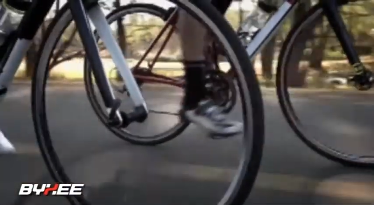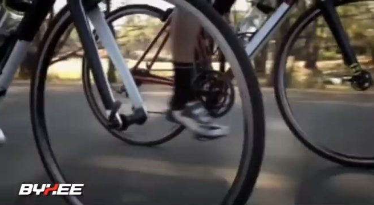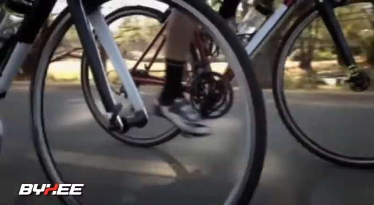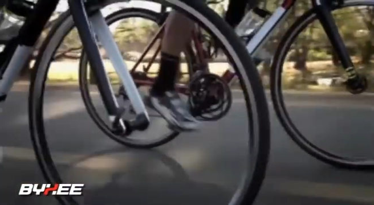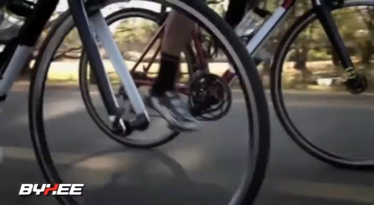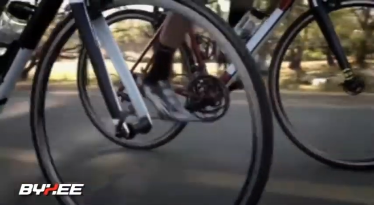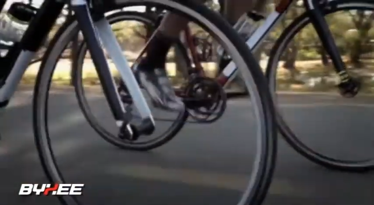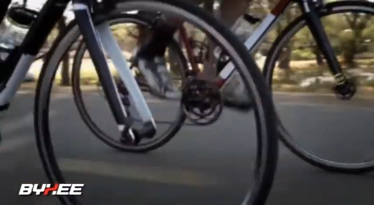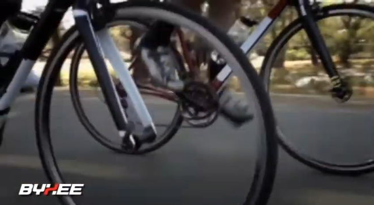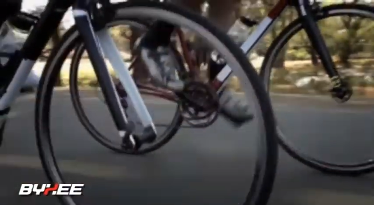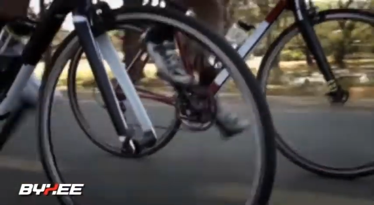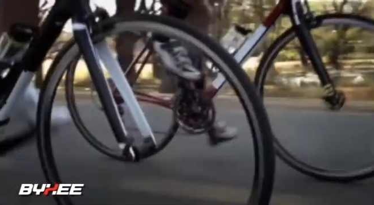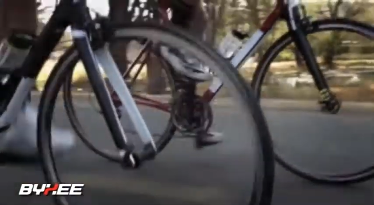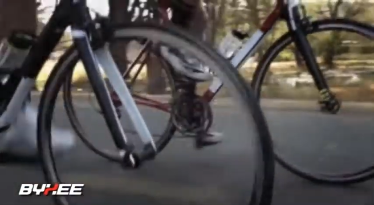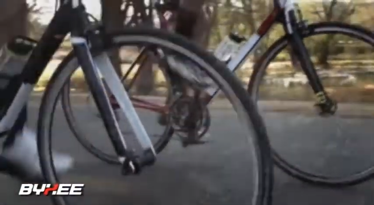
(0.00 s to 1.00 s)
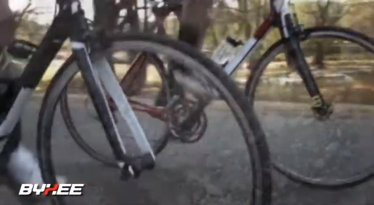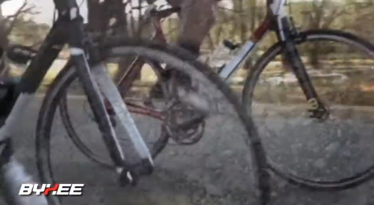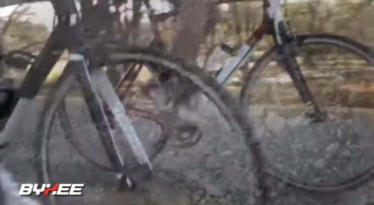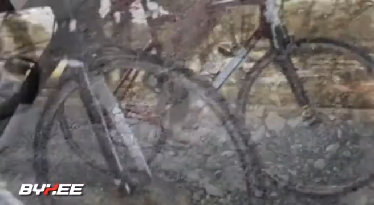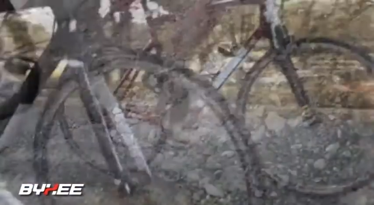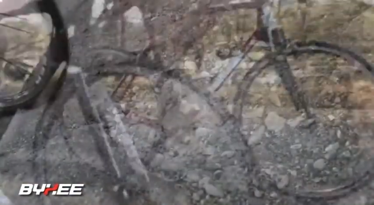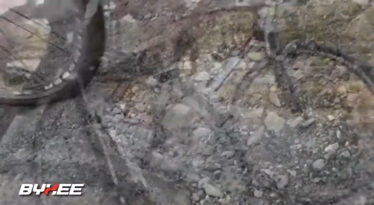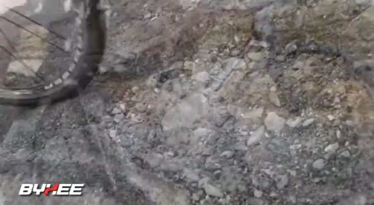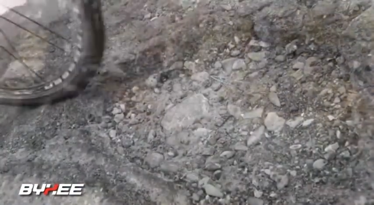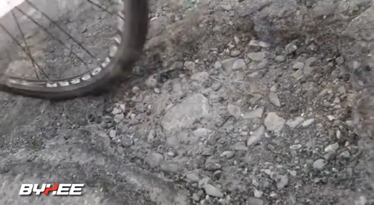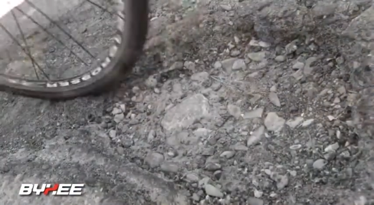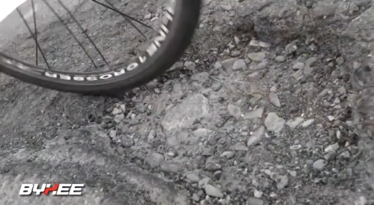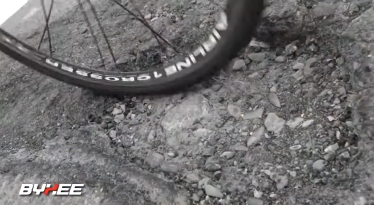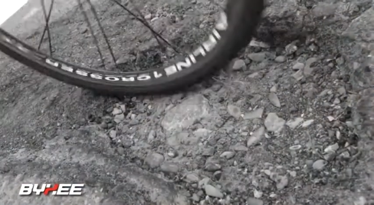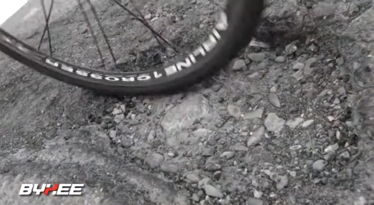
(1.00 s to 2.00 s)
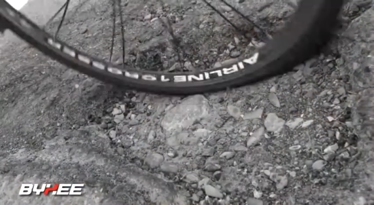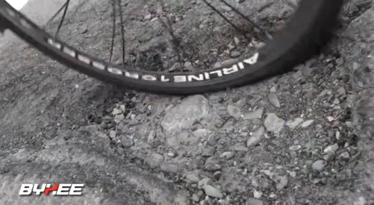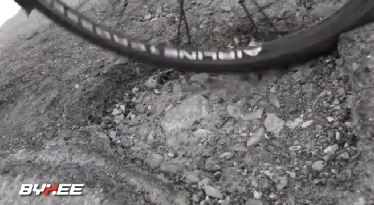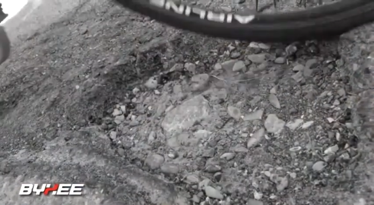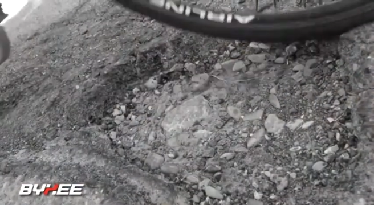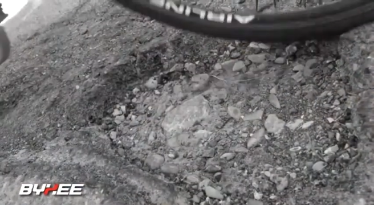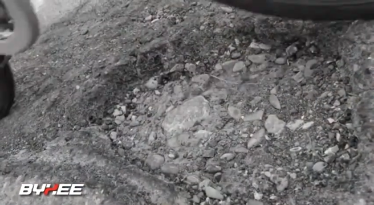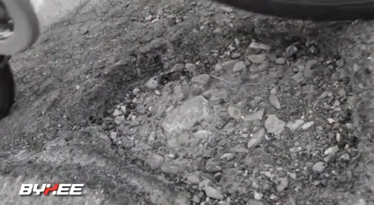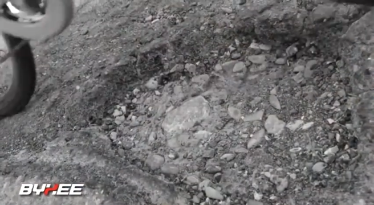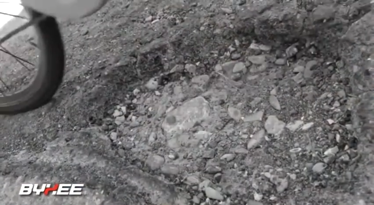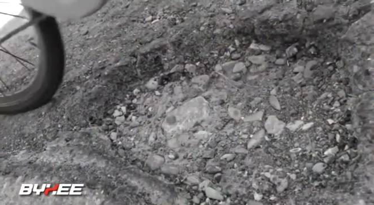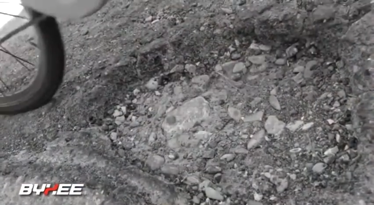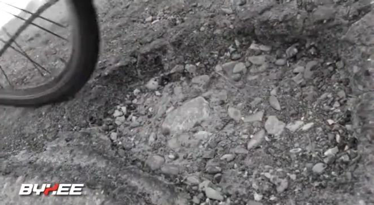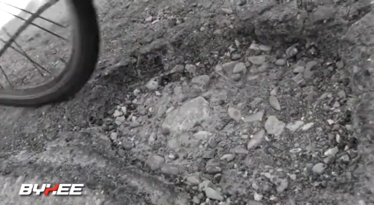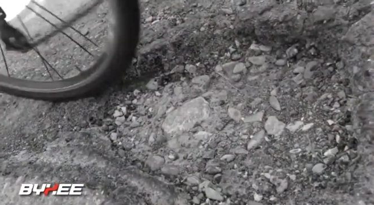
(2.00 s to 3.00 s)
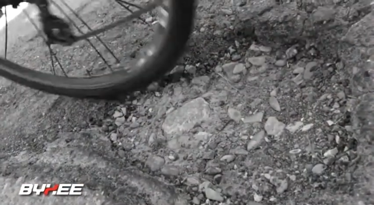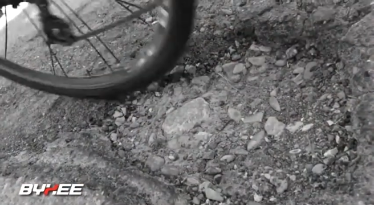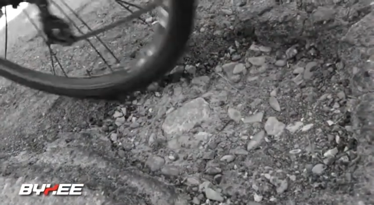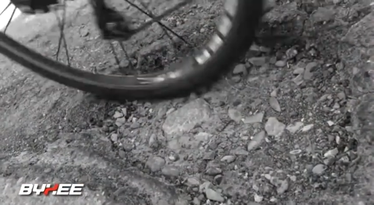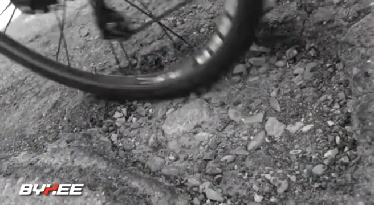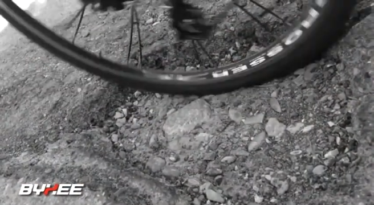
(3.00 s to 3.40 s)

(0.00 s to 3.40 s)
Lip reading: (no speaker visible)